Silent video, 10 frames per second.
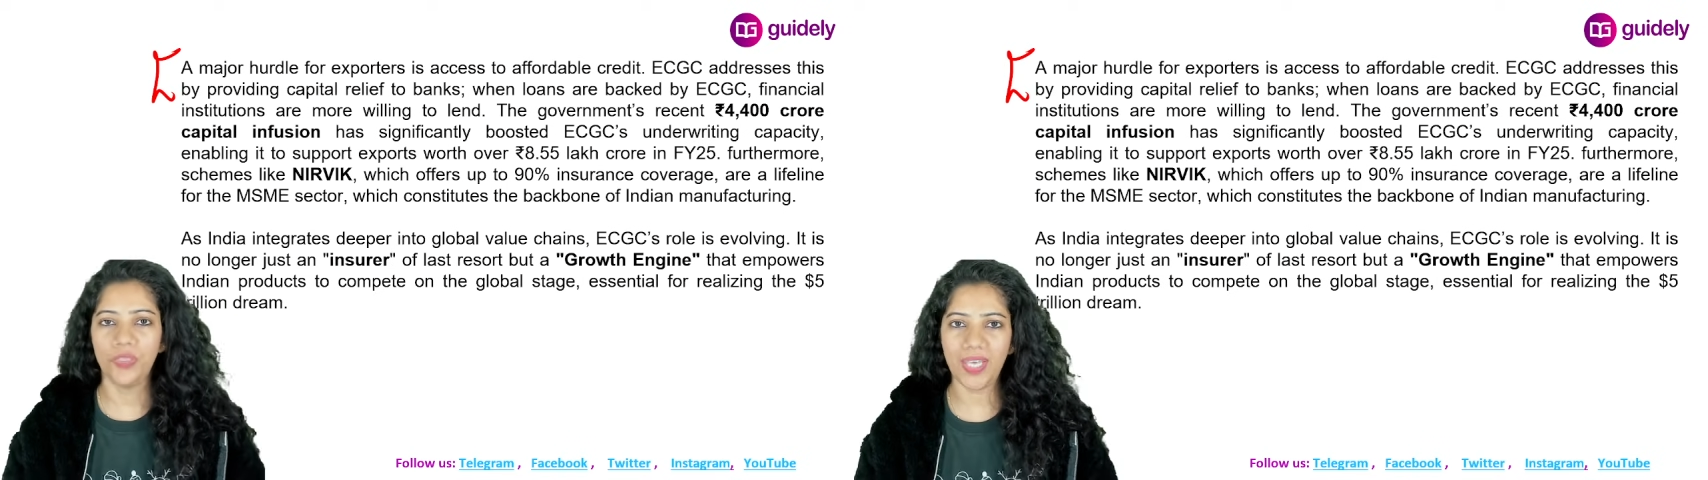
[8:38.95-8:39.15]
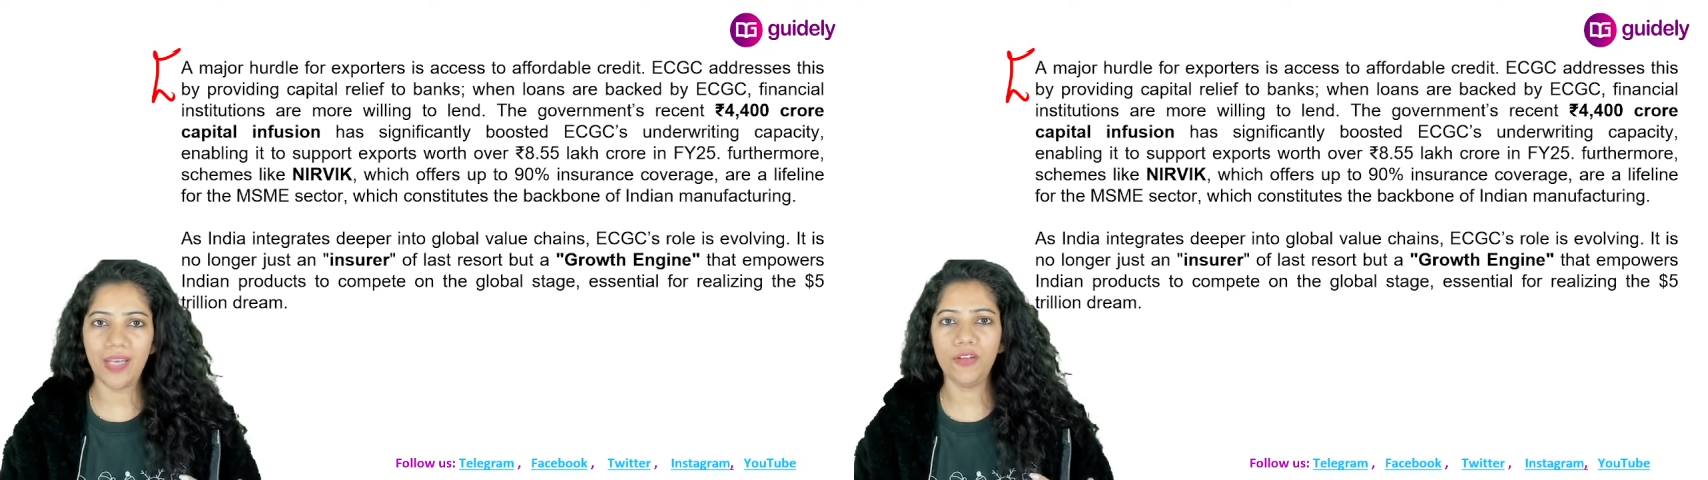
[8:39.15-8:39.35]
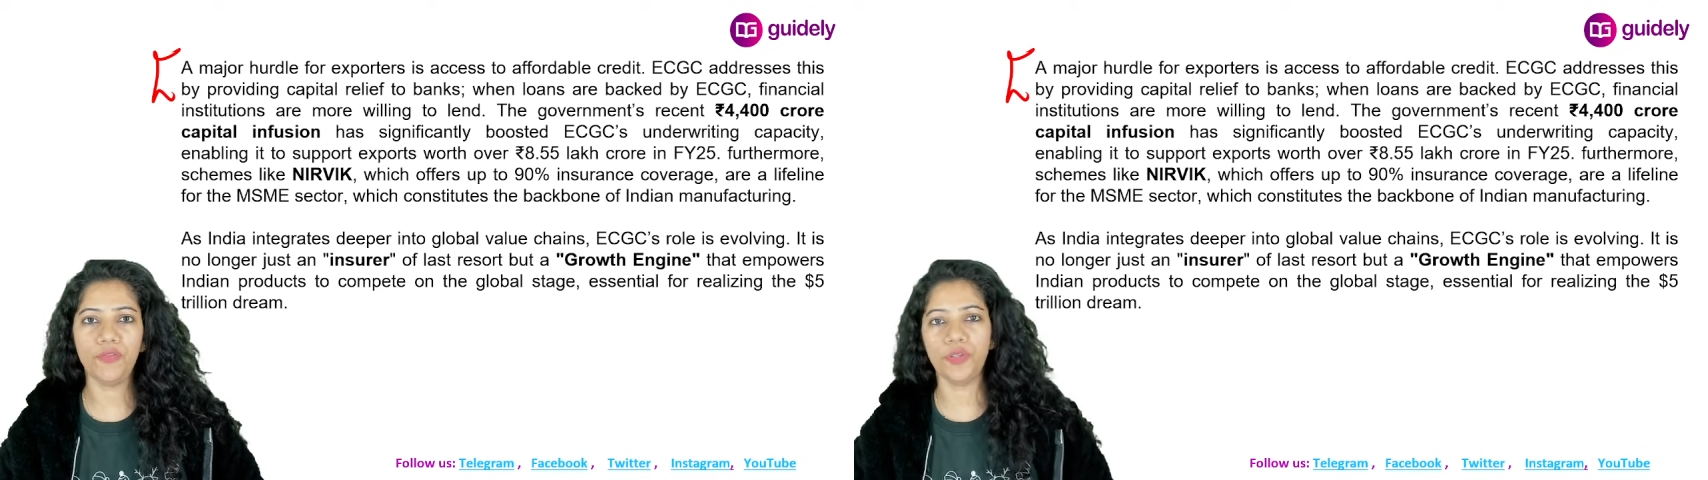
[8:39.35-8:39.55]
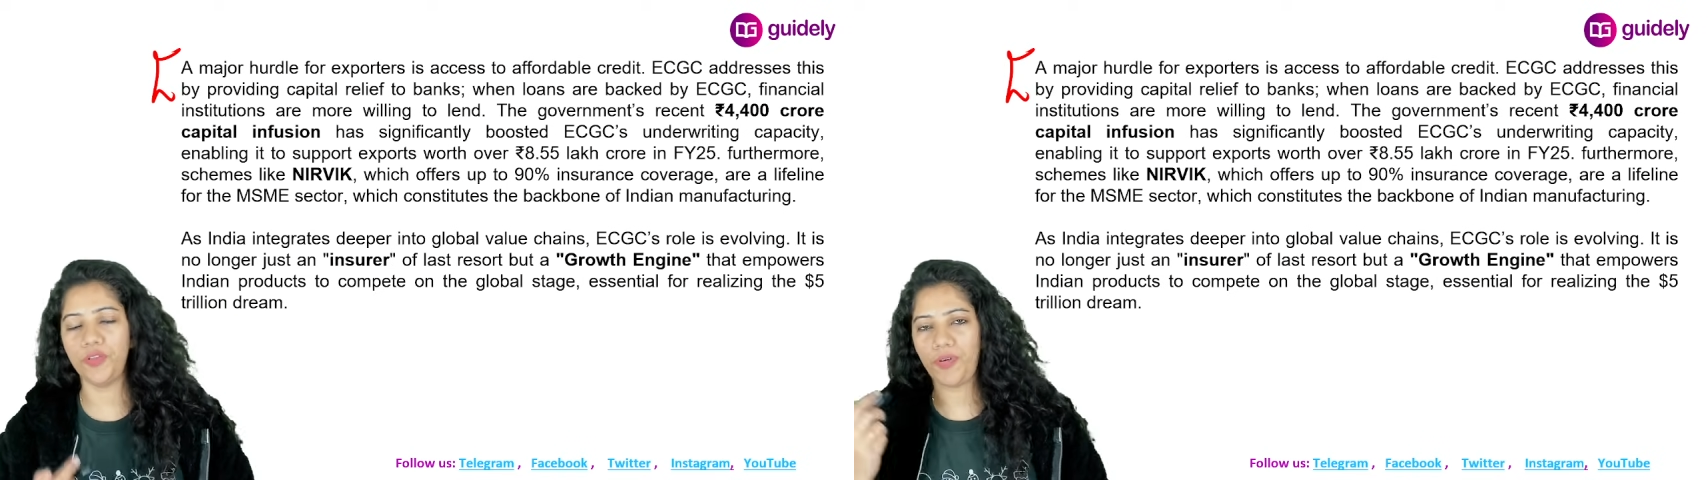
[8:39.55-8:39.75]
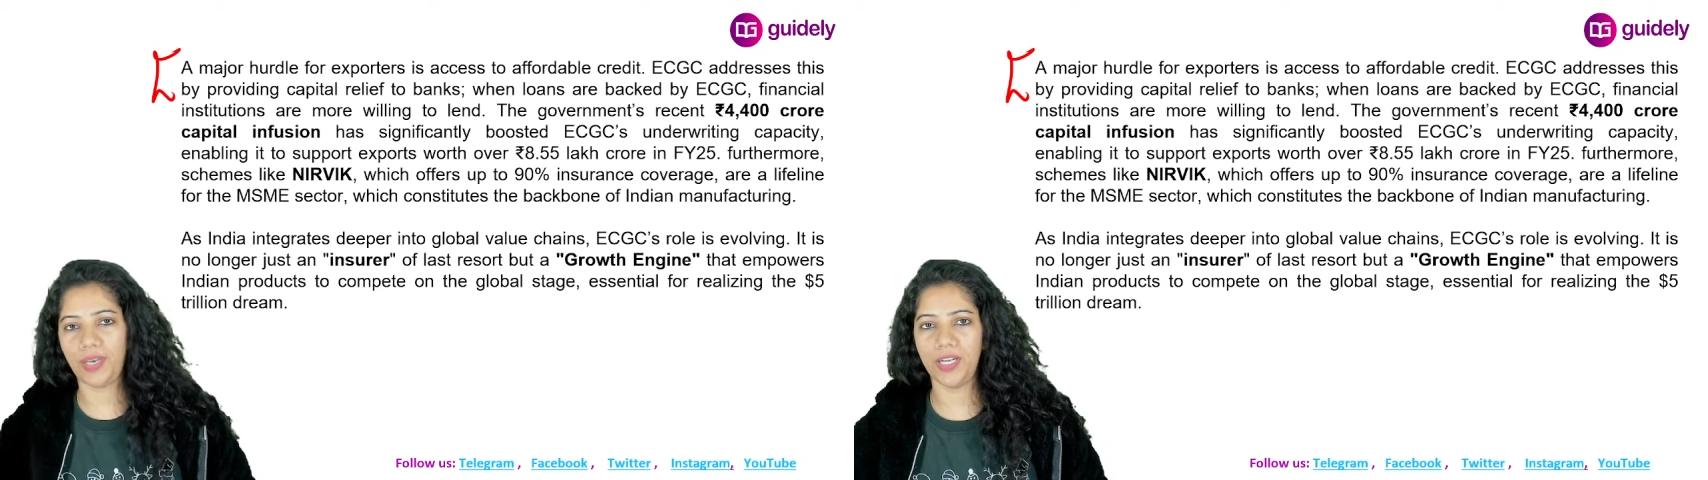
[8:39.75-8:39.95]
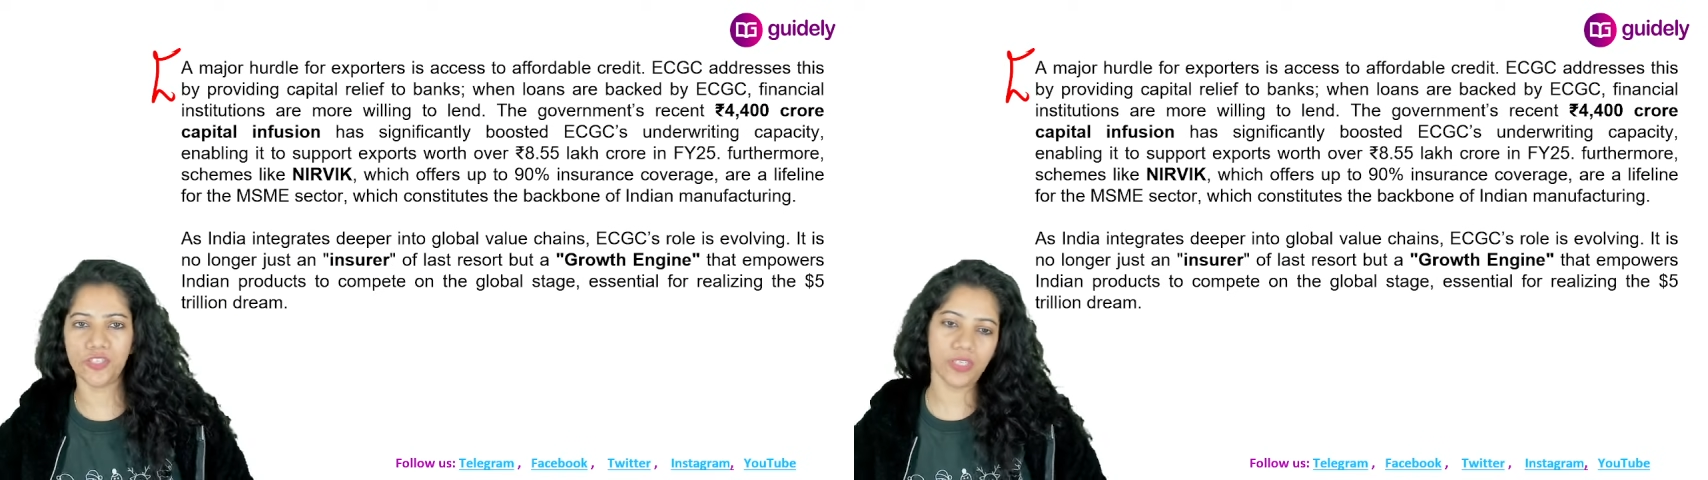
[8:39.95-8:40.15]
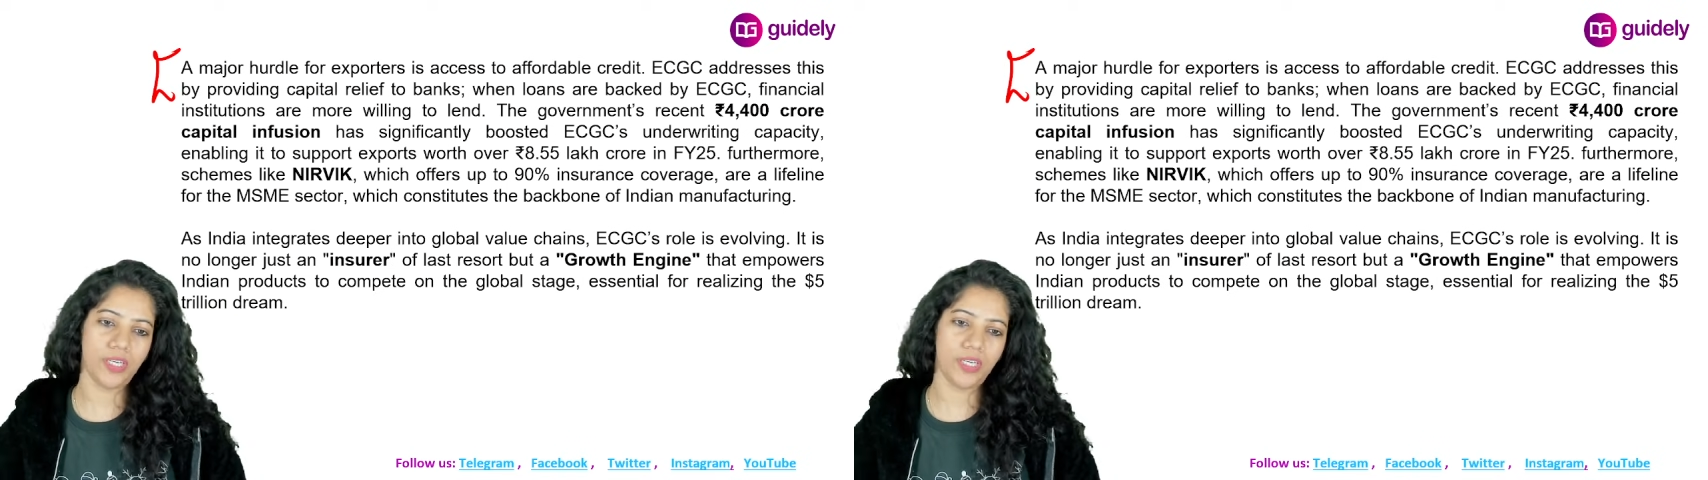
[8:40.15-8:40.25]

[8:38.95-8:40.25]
thing for the financial